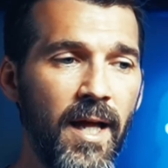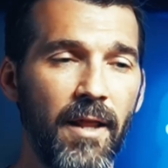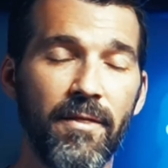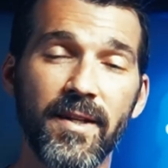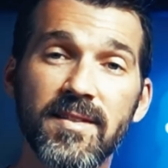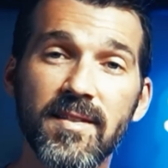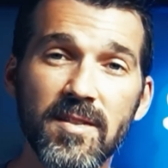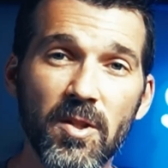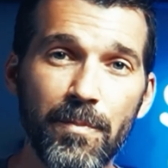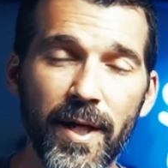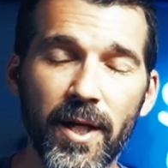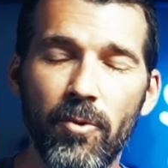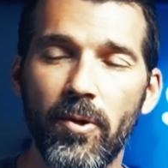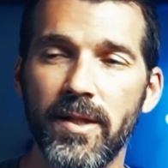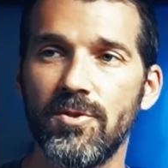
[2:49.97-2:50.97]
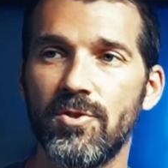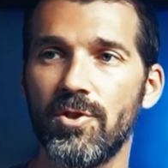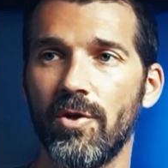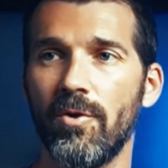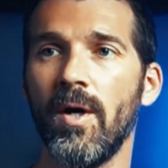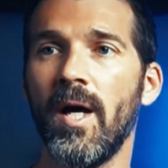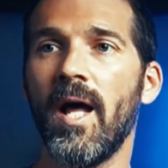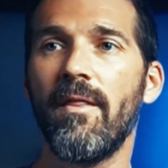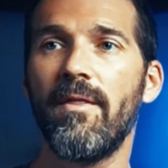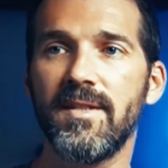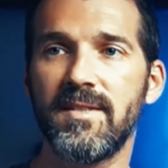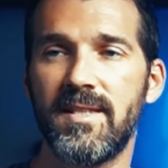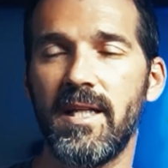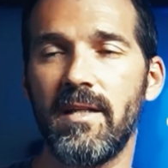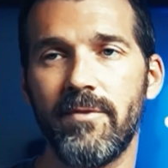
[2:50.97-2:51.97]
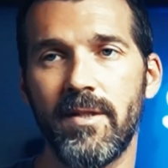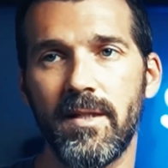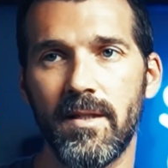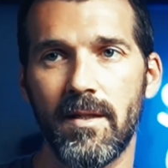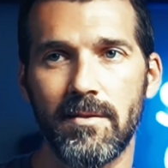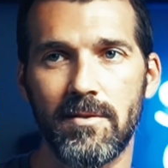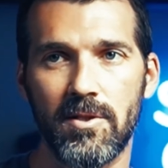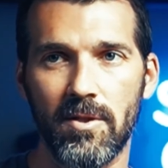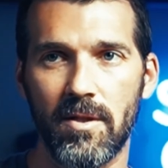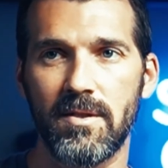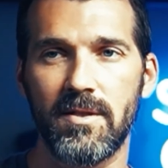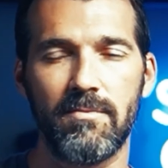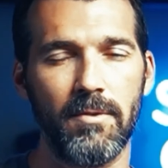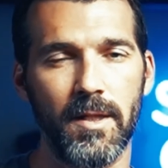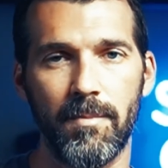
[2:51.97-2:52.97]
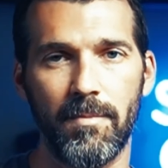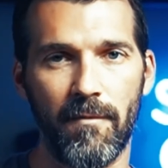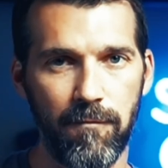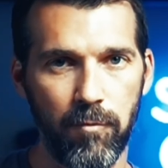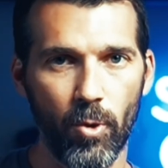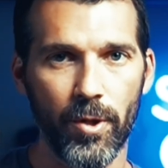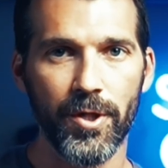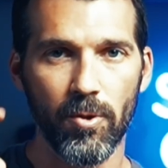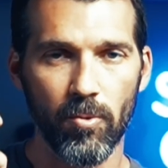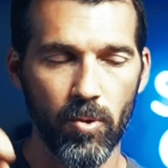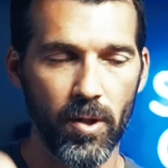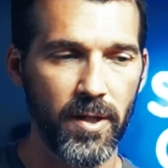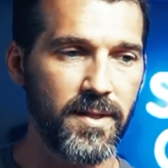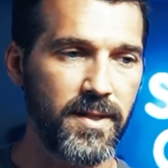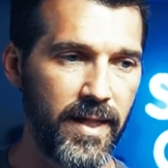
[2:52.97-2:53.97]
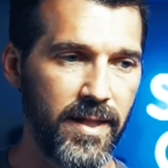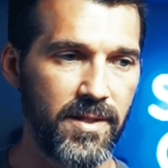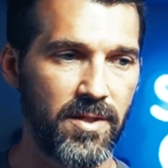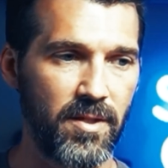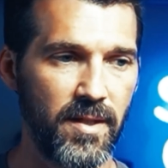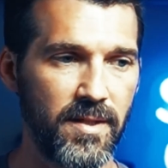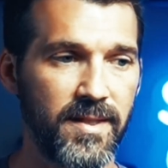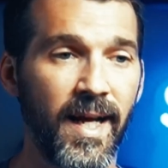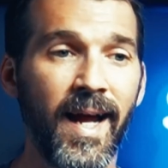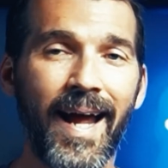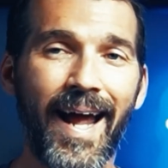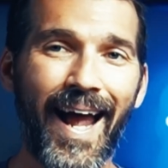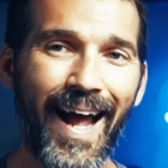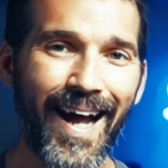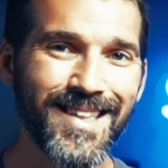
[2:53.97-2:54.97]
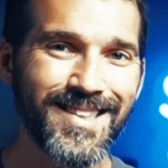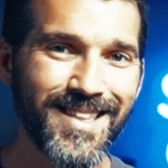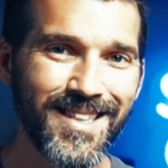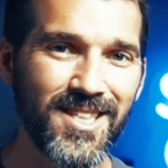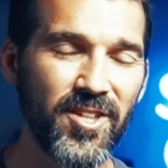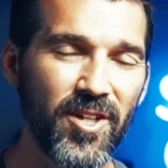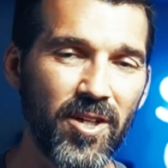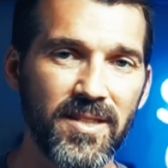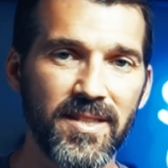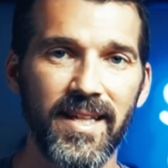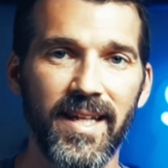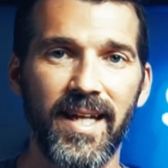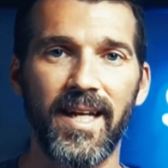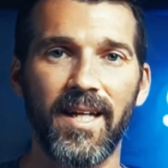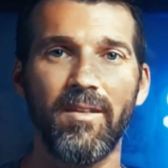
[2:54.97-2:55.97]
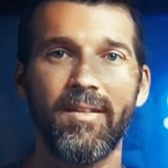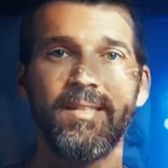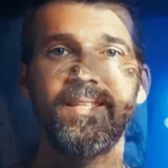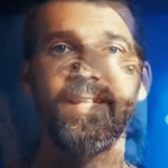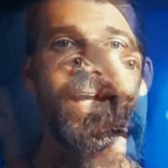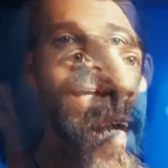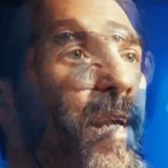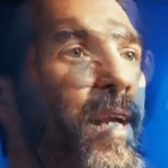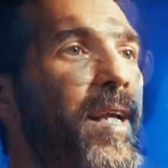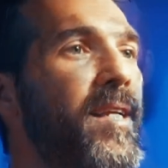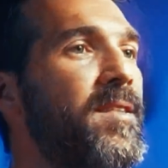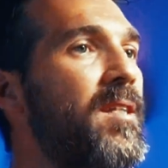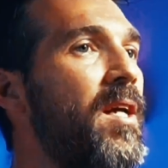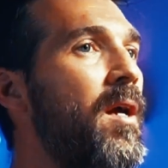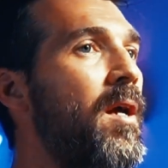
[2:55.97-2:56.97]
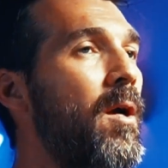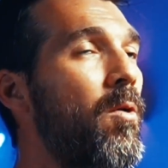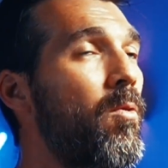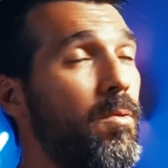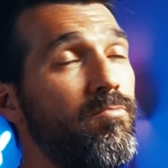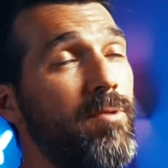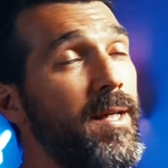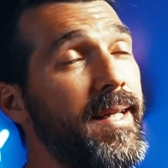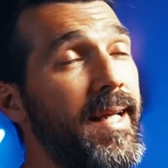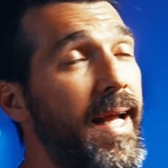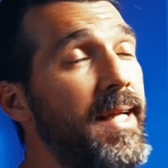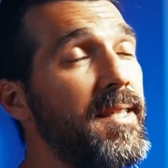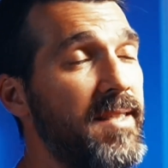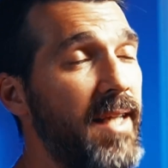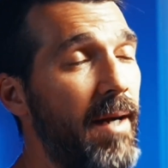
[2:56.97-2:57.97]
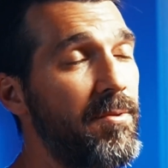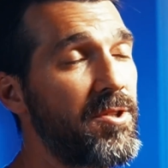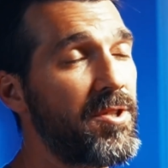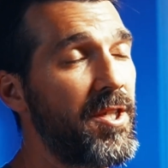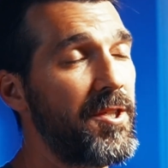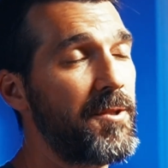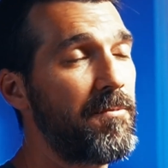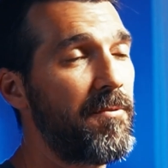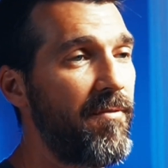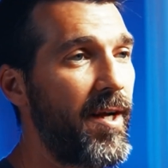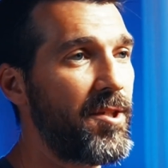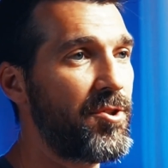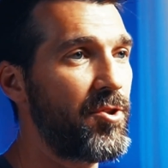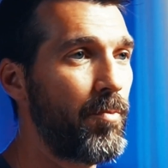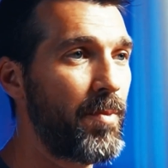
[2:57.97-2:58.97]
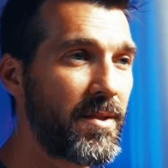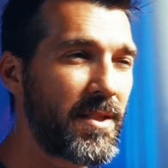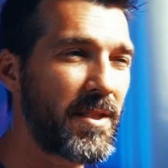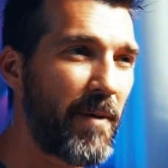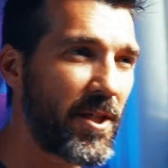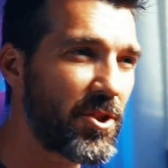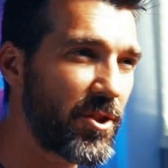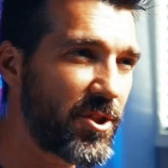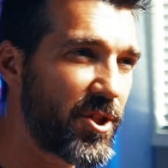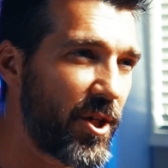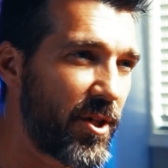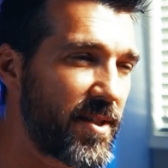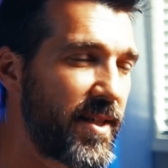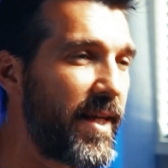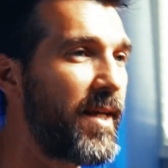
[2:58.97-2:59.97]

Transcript: This is a big one. So this even starts really before your workday starts. As a G R C analyst, it is, or really any cybersecurity professional, but especially G R C